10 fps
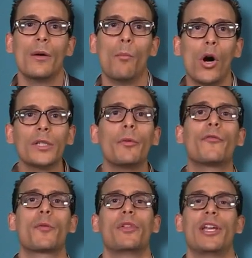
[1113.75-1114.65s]
Multiple
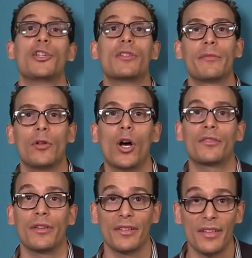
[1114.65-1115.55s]
formulations of
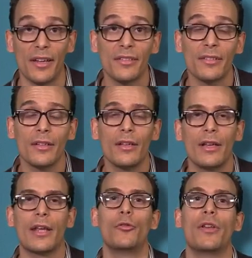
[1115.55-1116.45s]
naloxone exist,
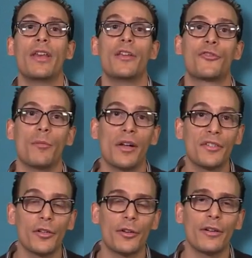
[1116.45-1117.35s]
including
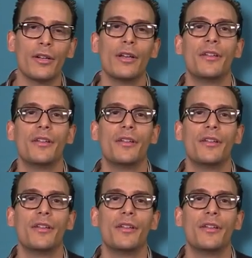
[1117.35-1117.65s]
intramuscular,